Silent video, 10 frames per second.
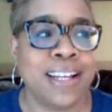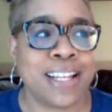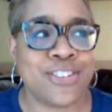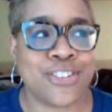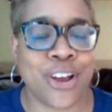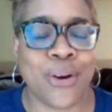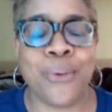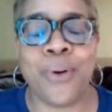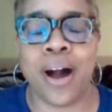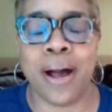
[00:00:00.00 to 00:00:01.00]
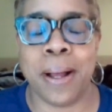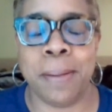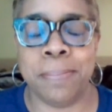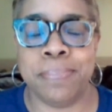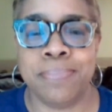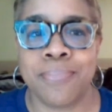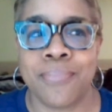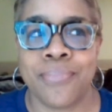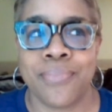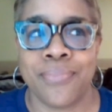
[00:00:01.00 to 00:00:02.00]
So I
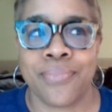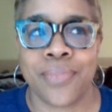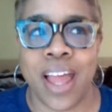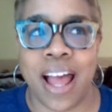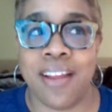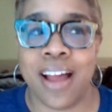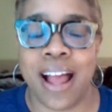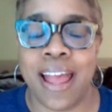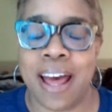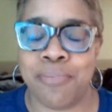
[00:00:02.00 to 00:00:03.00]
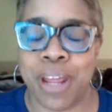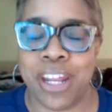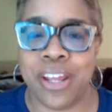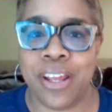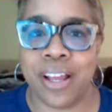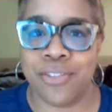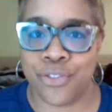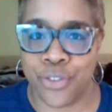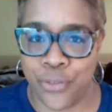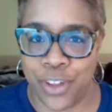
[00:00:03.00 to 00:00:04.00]
had many
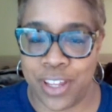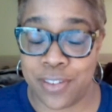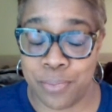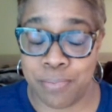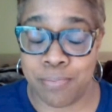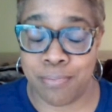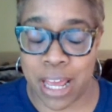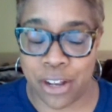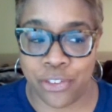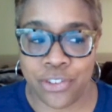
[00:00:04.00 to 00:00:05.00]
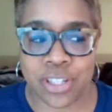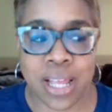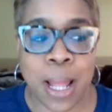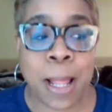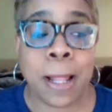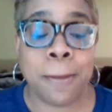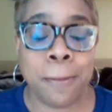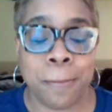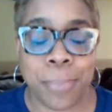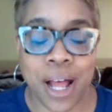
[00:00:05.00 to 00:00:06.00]
trophies and medals,
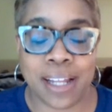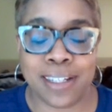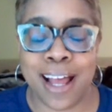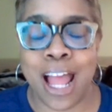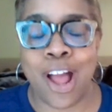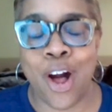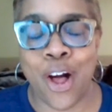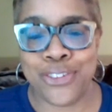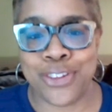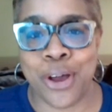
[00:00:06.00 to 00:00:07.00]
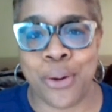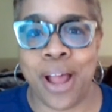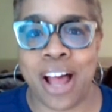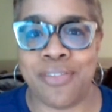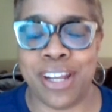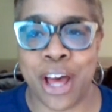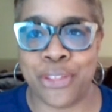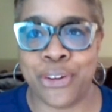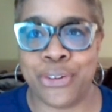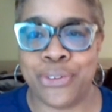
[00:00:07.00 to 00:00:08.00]
but I also have
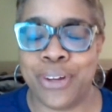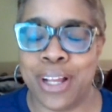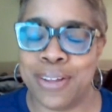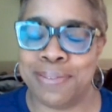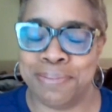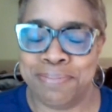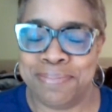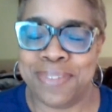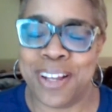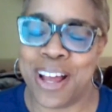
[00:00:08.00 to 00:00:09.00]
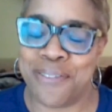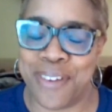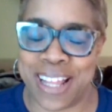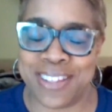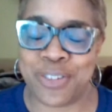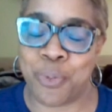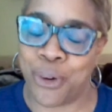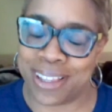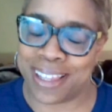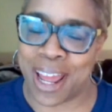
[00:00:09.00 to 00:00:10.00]
another
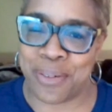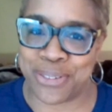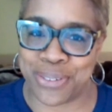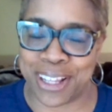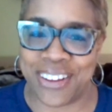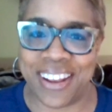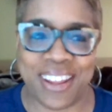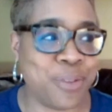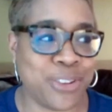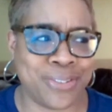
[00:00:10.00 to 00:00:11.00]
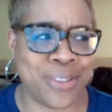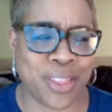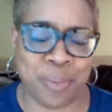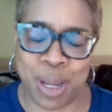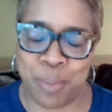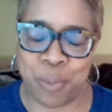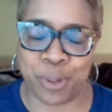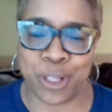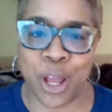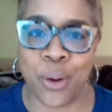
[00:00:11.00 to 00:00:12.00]
sport that I was really good in, which not that many
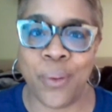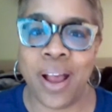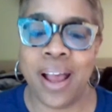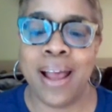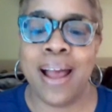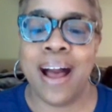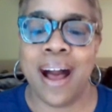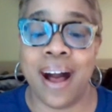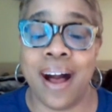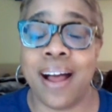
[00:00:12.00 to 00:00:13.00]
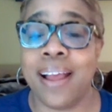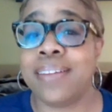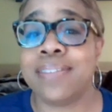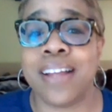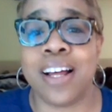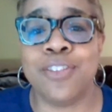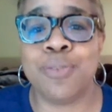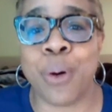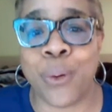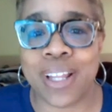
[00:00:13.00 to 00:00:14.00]
people know. I loved
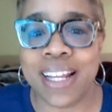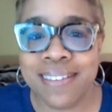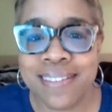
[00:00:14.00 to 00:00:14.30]
bowling,